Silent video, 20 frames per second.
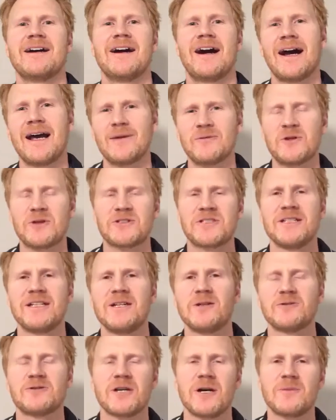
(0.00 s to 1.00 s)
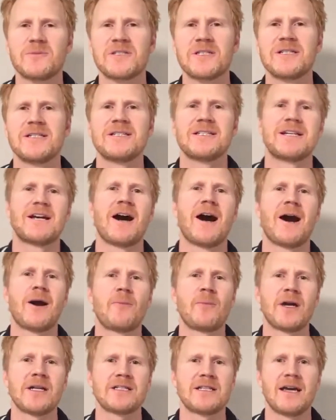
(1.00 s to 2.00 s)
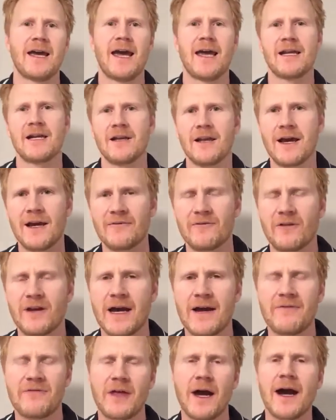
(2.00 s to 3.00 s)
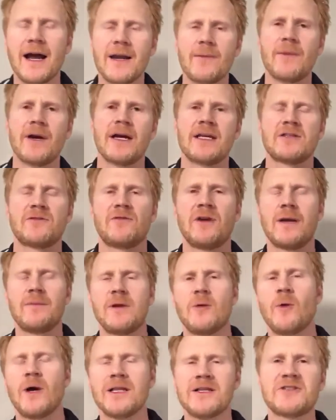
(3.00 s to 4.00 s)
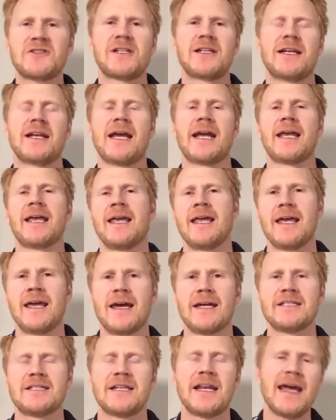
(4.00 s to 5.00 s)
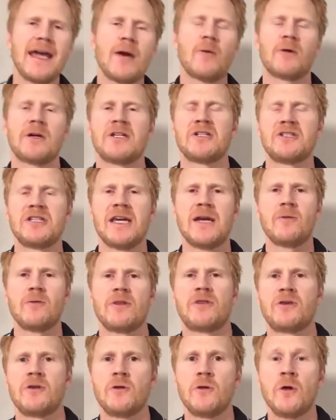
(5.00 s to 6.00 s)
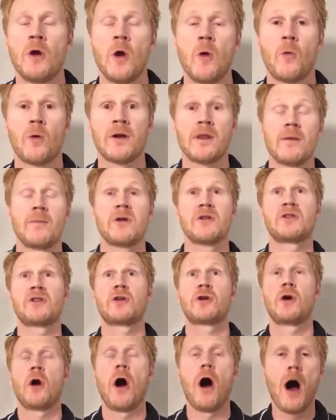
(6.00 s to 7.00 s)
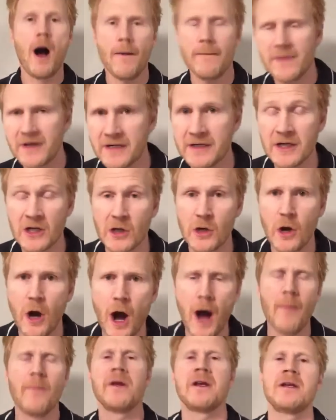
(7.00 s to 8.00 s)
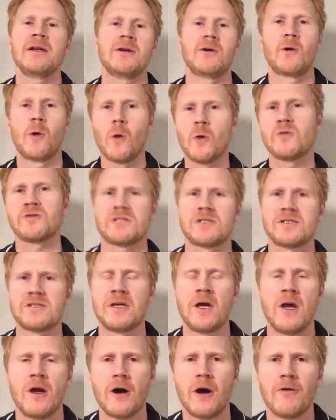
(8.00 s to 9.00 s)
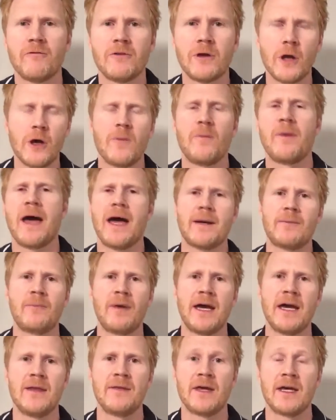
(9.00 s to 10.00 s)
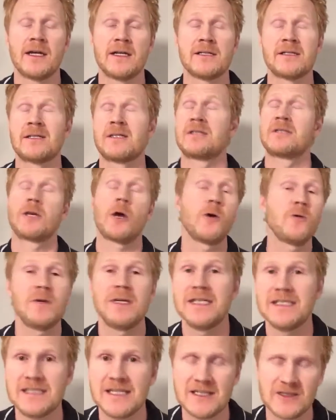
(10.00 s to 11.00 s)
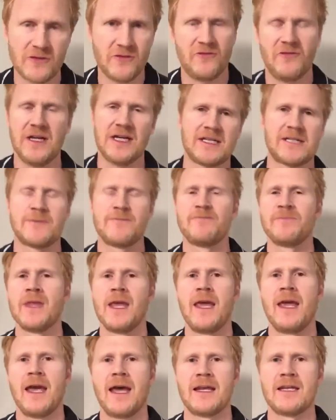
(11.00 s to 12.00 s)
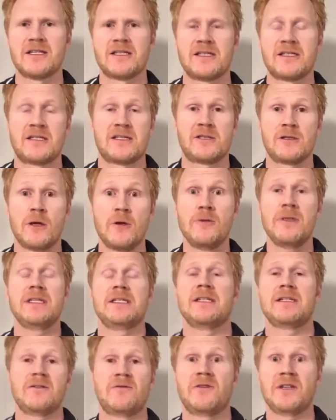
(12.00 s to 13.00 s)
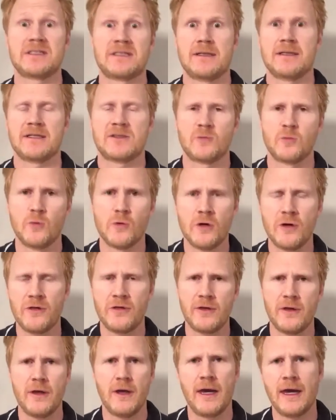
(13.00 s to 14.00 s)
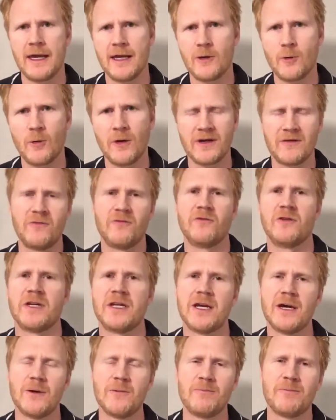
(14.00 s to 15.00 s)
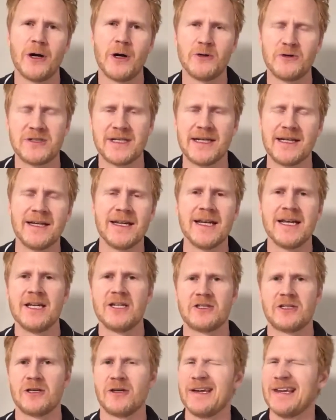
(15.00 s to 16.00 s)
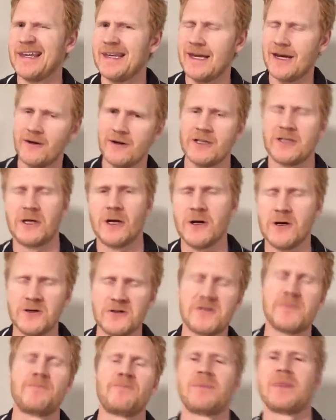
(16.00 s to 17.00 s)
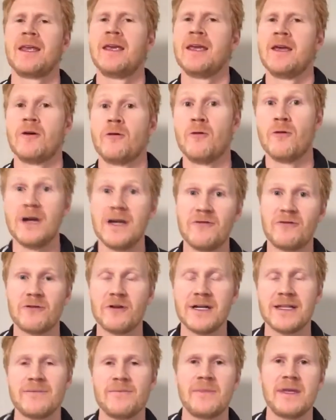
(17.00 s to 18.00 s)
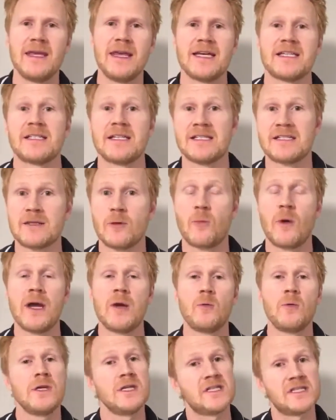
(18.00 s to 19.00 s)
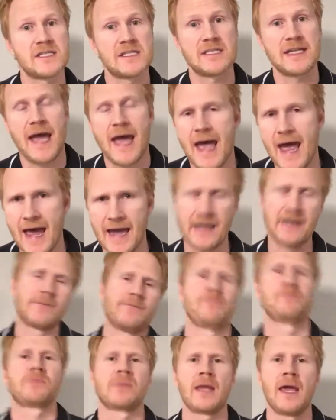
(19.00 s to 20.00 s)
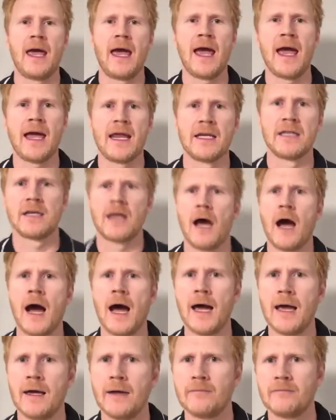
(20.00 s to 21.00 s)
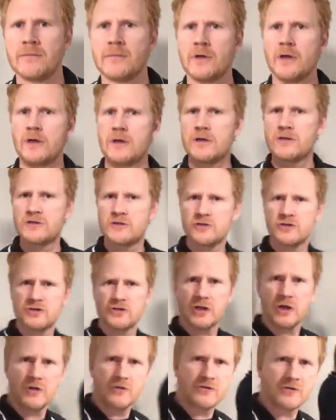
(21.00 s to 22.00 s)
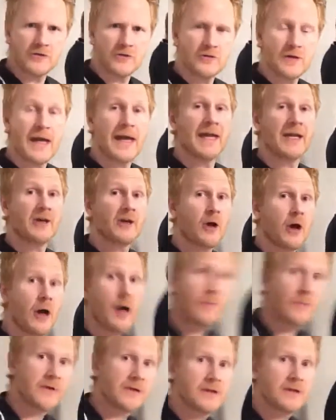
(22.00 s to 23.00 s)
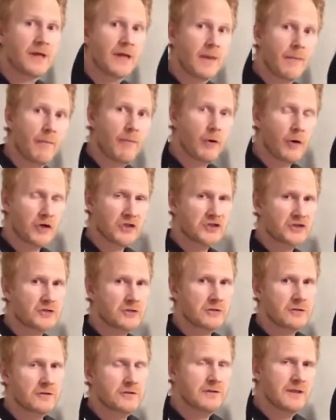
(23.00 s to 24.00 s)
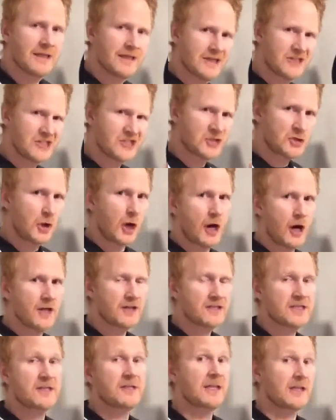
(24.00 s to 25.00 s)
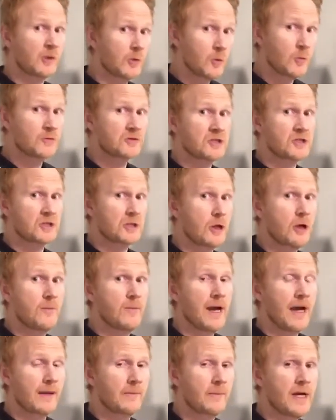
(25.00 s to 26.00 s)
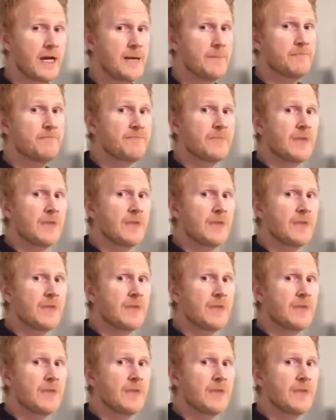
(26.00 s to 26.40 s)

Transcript: Hi, I'm Dr. Neil Thompson, chiropractor at Align for Life, the Isle of Man's Family Wellness Clinic. And today I want to share with you one of the most common causes of low back pain that is so easy to fix. And it's so easy to fix that it's worth a quick video posting. So here it goes. Ready for it? Yes, it's the way we stand. And I am going to show you a common postural stance that causes low back pain.